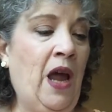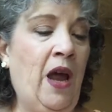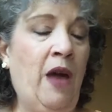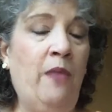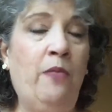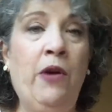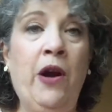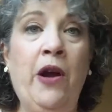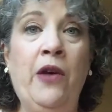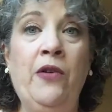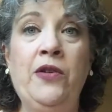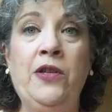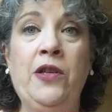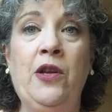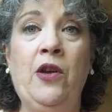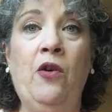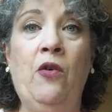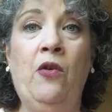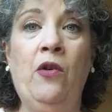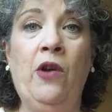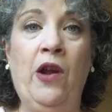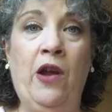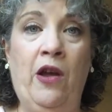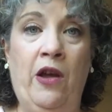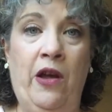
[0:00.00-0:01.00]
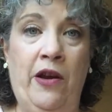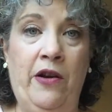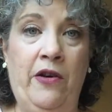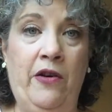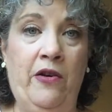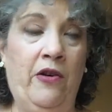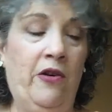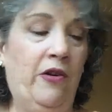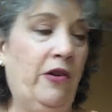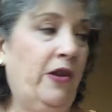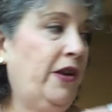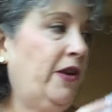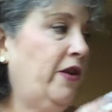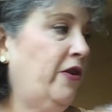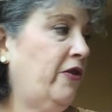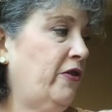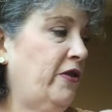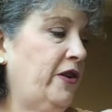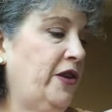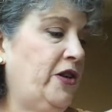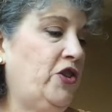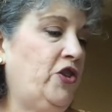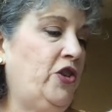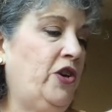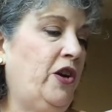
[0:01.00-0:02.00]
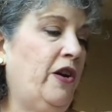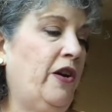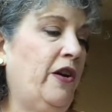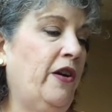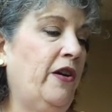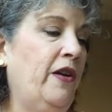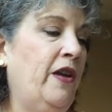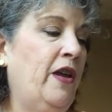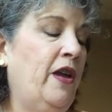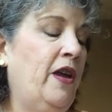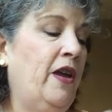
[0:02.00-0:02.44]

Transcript: eyebrows going on earlier this year.